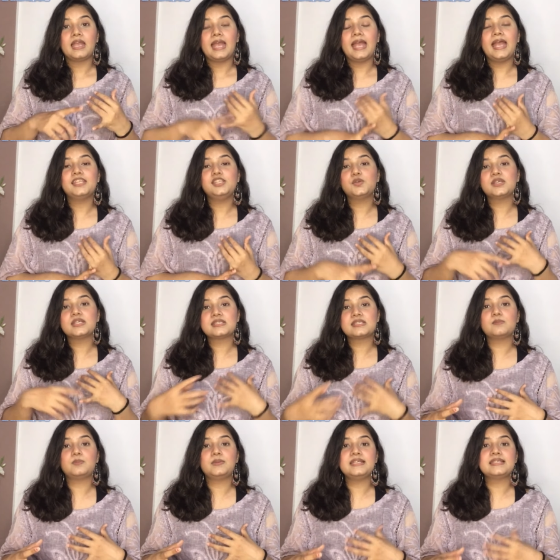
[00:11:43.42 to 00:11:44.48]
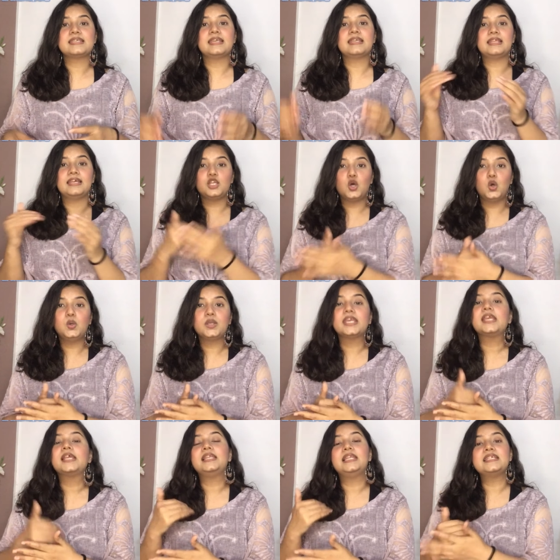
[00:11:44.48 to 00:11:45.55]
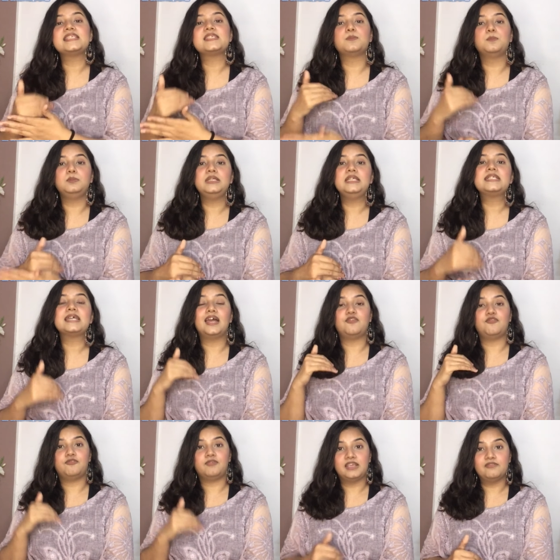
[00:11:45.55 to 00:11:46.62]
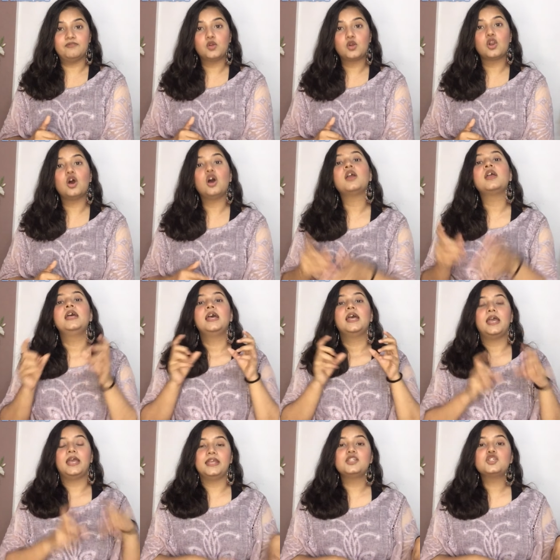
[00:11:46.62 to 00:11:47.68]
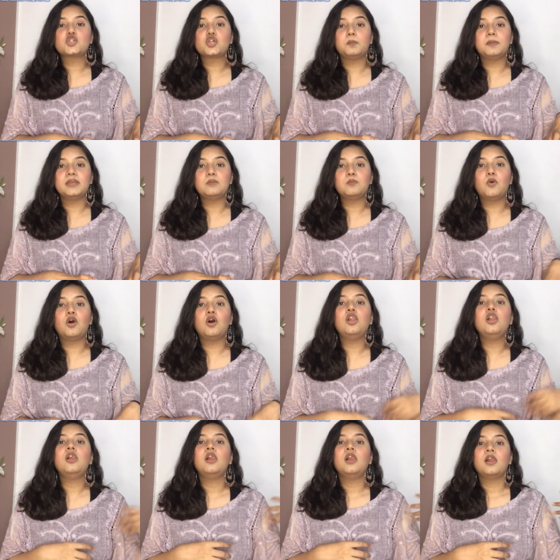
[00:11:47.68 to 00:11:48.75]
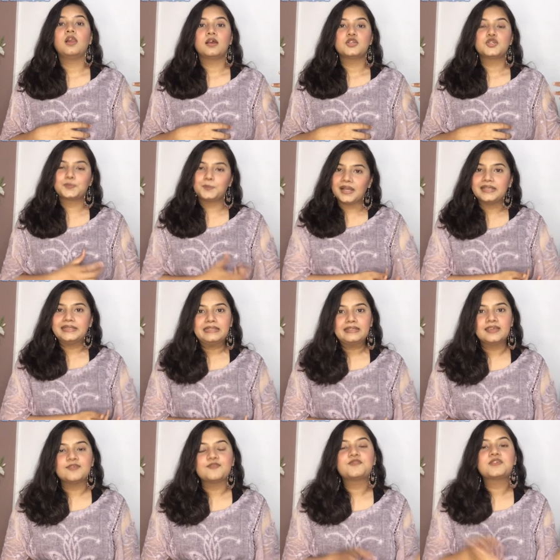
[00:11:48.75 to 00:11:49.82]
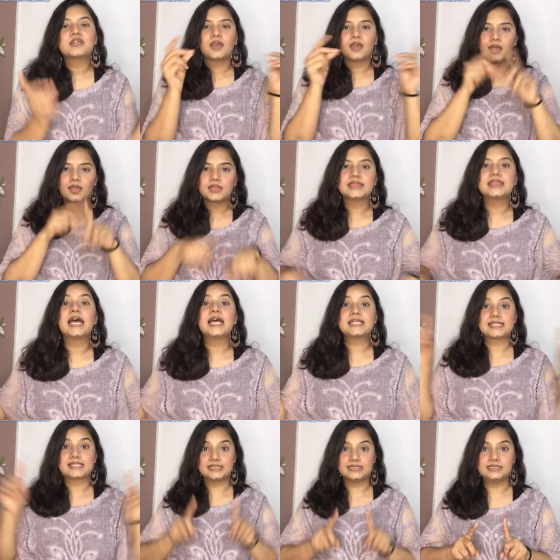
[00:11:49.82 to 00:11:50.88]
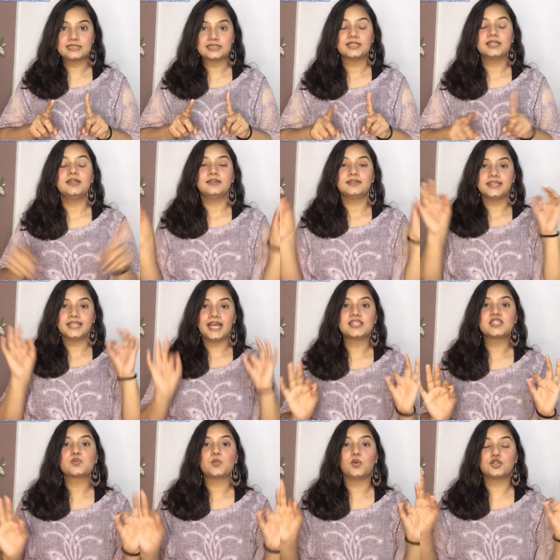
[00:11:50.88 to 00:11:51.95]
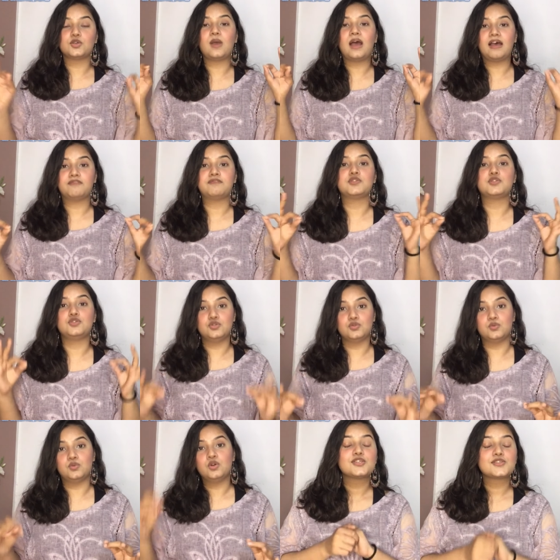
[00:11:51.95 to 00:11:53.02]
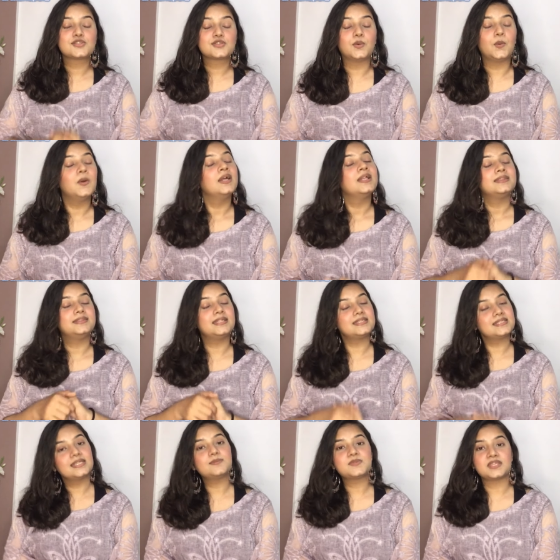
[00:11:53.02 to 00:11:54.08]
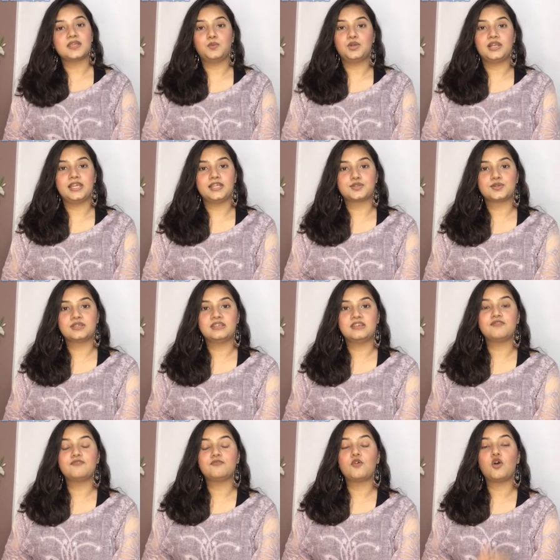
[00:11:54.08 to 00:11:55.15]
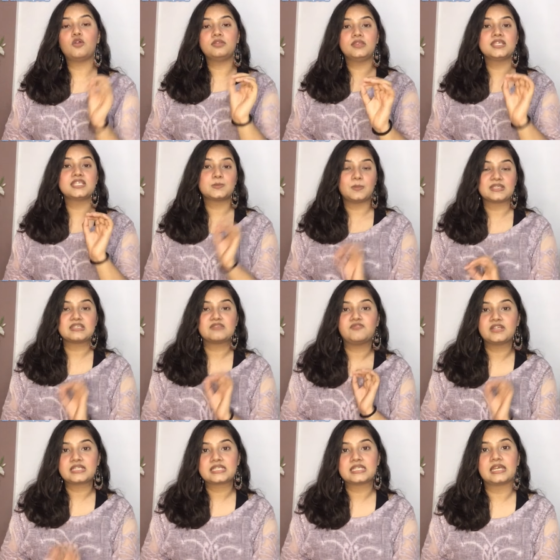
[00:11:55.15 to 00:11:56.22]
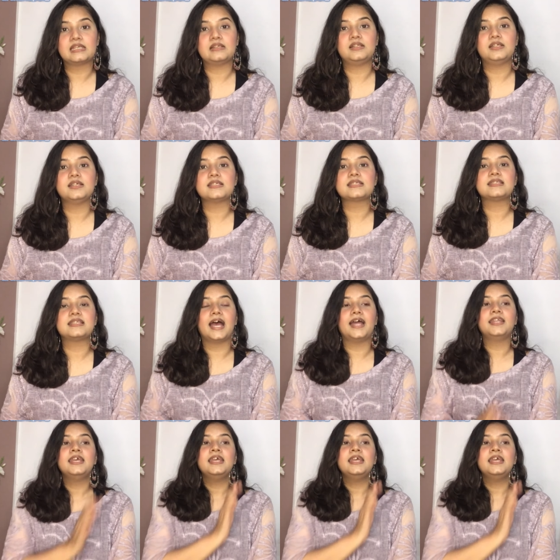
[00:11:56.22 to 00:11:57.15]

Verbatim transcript: and you can simply say that okay let's meet at 5 o'clock in shopping mall to buy the gift that's it that's what you have to do so the tips i would like to give for this specific Teil is that